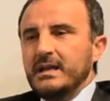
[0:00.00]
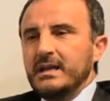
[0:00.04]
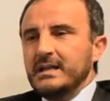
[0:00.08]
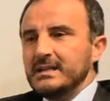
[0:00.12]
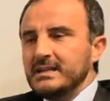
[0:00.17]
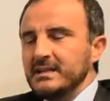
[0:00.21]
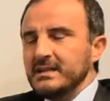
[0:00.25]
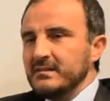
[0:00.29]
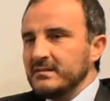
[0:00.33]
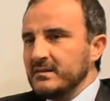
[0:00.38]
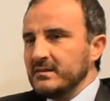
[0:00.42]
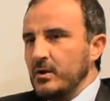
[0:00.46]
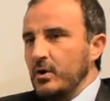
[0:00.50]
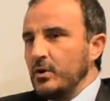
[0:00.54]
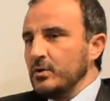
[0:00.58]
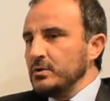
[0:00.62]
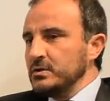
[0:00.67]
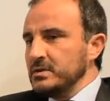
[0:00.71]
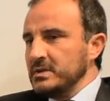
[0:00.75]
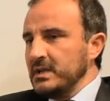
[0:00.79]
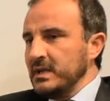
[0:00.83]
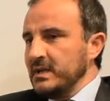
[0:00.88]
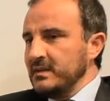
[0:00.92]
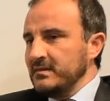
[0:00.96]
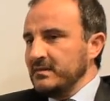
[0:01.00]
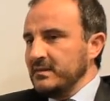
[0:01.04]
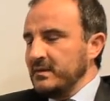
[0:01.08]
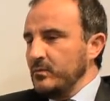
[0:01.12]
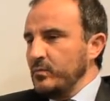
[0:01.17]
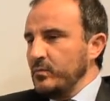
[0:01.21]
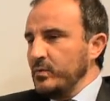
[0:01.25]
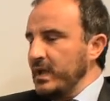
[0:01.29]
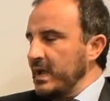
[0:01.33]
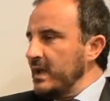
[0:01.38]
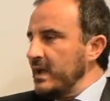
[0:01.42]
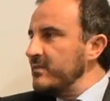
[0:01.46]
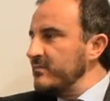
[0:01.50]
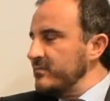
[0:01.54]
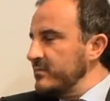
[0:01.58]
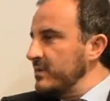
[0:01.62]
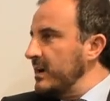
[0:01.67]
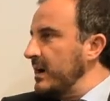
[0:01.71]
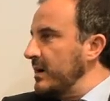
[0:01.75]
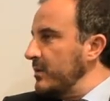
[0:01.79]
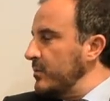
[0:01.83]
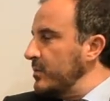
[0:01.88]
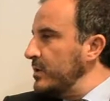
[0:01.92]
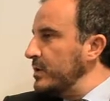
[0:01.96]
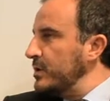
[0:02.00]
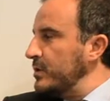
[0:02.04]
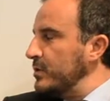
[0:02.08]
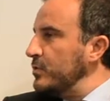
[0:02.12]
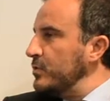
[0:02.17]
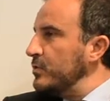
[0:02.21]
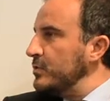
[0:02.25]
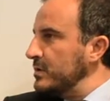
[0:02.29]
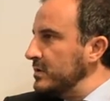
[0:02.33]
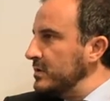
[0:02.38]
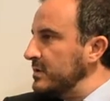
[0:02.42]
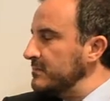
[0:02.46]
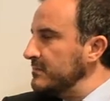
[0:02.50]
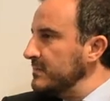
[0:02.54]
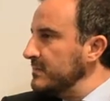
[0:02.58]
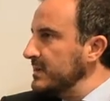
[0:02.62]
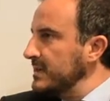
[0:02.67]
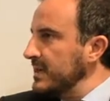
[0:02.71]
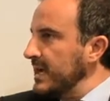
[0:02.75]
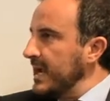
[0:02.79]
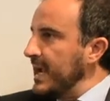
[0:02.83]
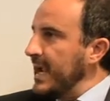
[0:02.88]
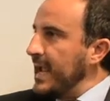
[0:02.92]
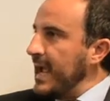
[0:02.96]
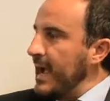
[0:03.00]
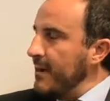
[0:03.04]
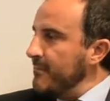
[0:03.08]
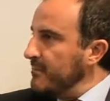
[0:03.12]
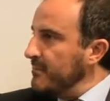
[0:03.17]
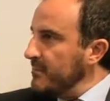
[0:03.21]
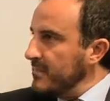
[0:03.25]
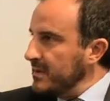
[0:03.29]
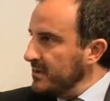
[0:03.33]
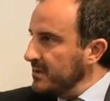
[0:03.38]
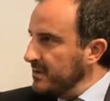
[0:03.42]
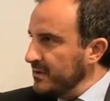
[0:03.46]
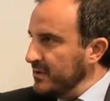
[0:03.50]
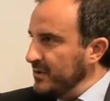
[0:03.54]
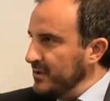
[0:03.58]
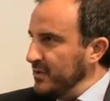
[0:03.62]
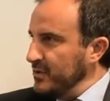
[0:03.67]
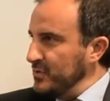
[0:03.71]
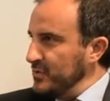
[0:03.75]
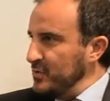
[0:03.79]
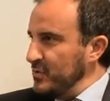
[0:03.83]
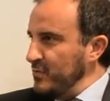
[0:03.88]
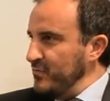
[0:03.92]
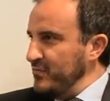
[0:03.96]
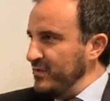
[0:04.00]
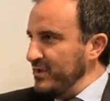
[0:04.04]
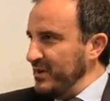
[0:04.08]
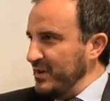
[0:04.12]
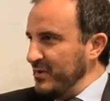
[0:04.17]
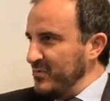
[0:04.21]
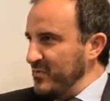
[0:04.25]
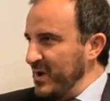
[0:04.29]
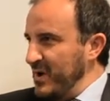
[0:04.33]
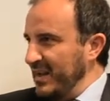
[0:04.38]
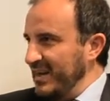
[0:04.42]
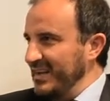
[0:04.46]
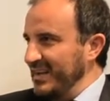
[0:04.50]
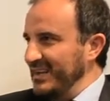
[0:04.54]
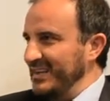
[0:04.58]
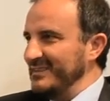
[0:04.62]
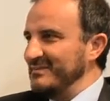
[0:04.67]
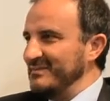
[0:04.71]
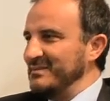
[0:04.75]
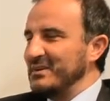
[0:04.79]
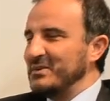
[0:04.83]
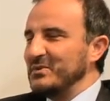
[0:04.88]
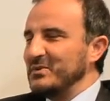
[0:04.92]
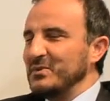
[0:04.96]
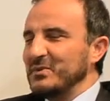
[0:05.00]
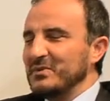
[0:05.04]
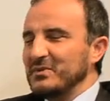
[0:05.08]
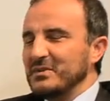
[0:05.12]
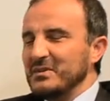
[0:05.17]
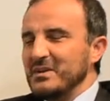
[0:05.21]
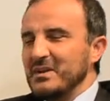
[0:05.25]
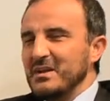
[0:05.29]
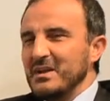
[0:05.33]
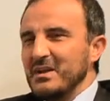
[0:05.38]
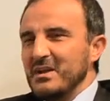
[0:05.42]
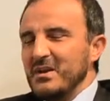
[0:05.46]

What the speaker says: In this context, we have our own GAM, you know very well, because